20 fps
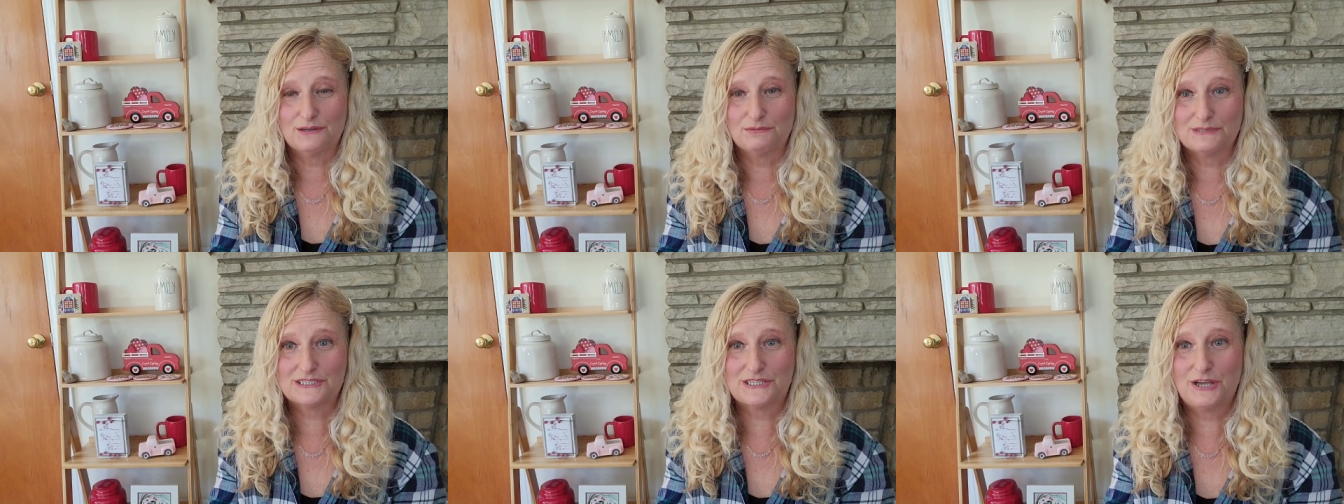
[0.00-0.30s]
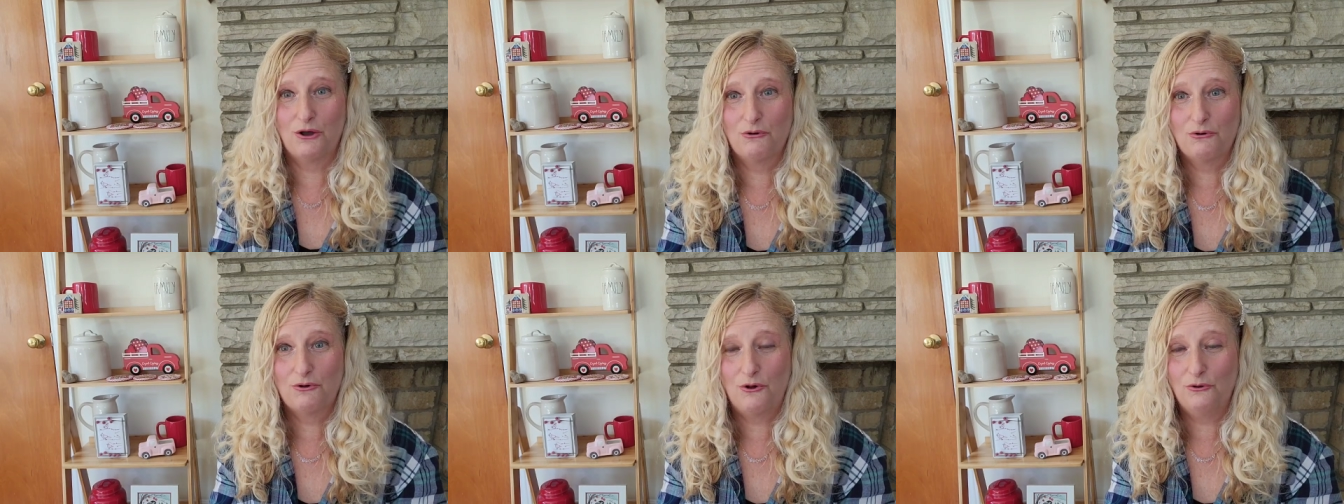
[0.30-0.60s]
It was
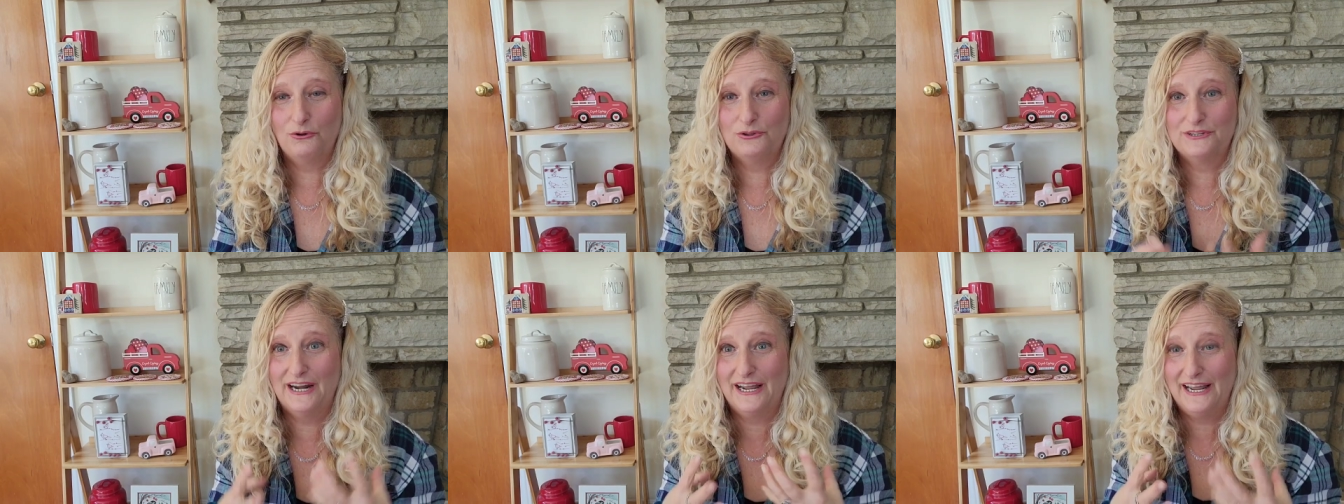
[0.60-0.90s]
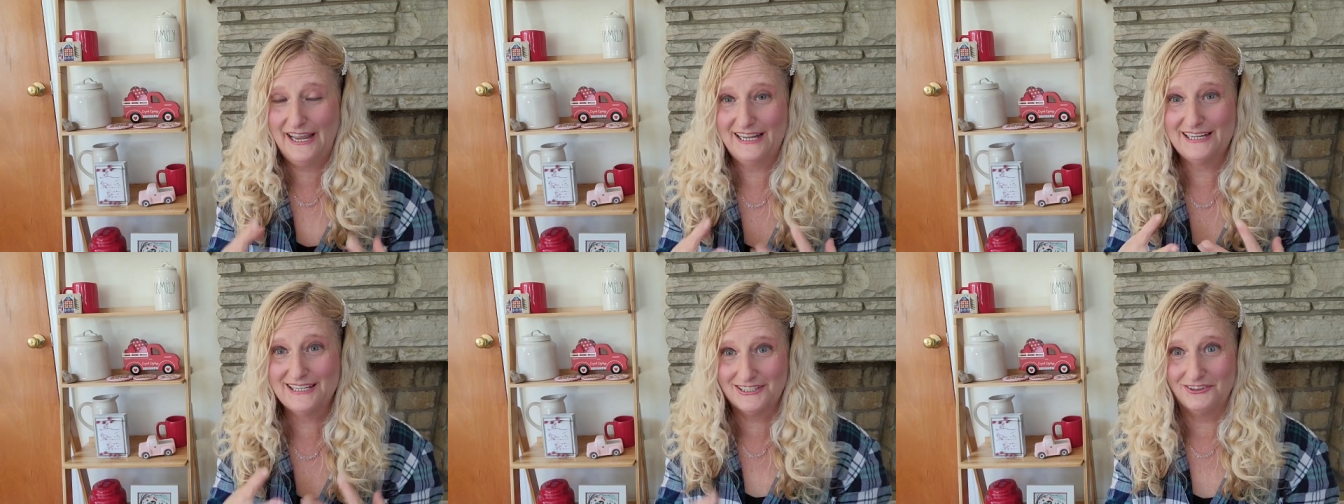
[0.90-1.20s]
so cold, and I
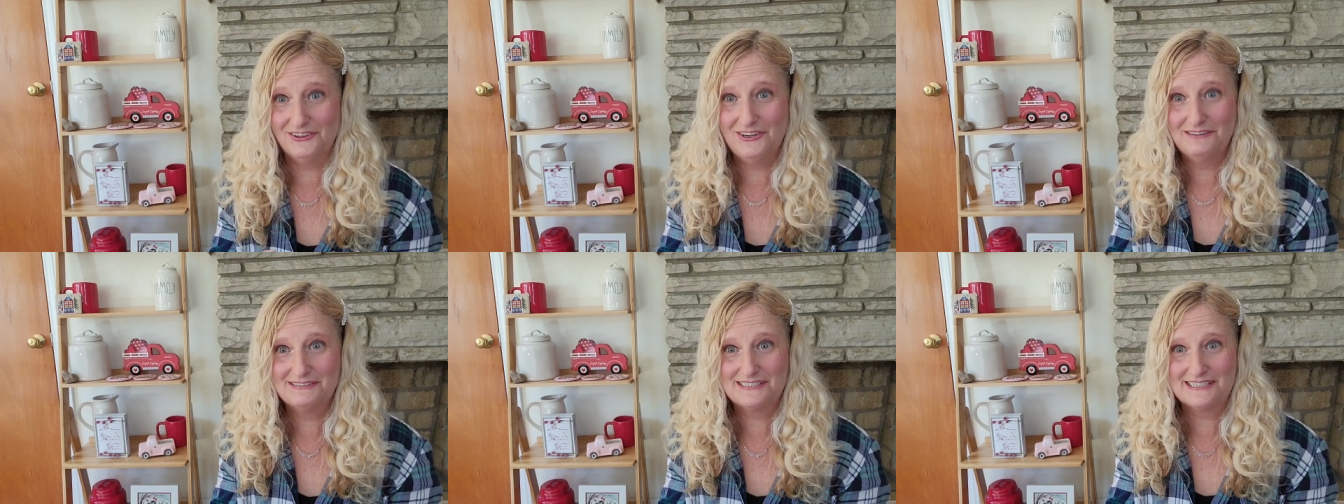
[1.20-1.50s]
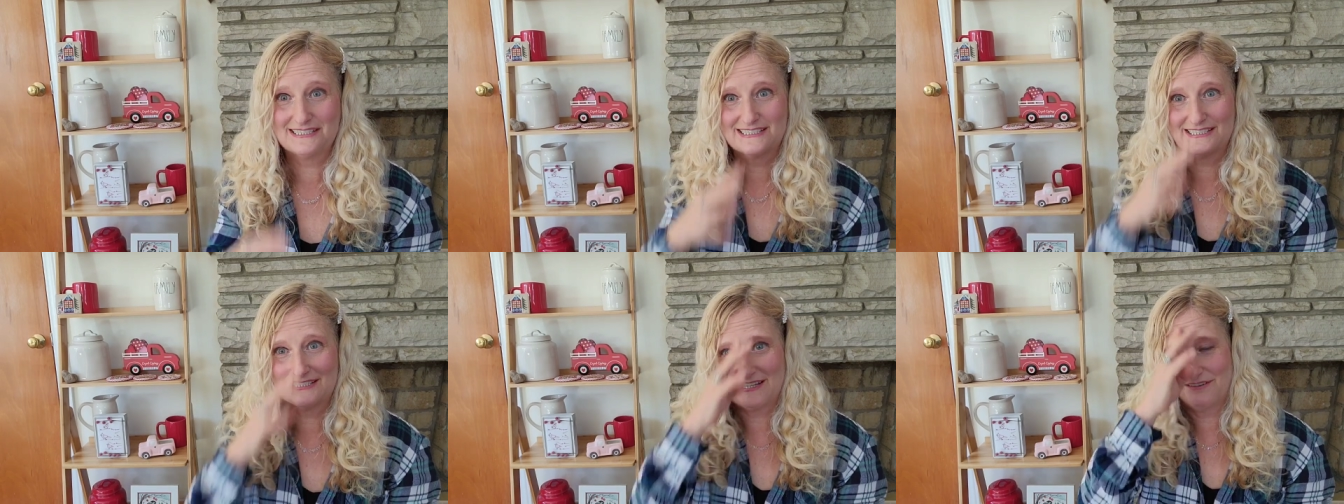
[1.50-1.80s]
had
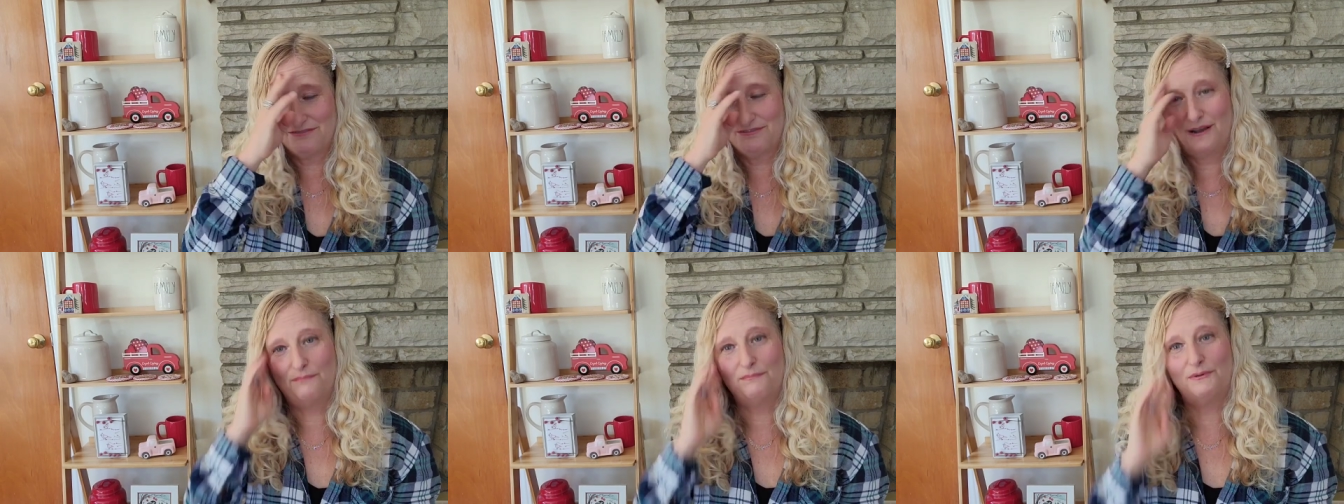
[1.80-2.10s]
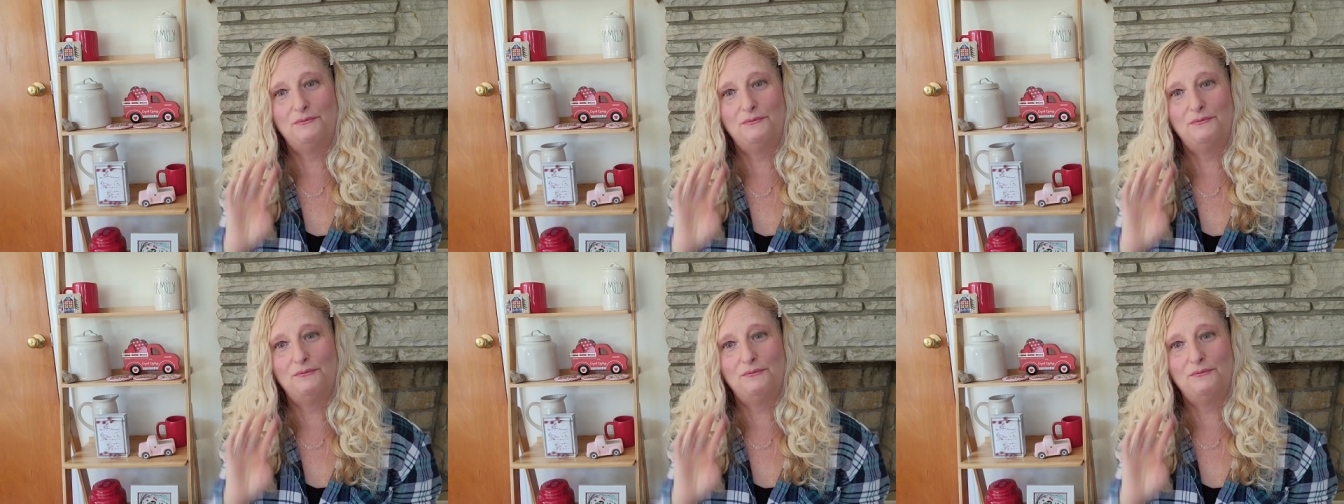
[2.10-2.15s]
gloves and stuff on.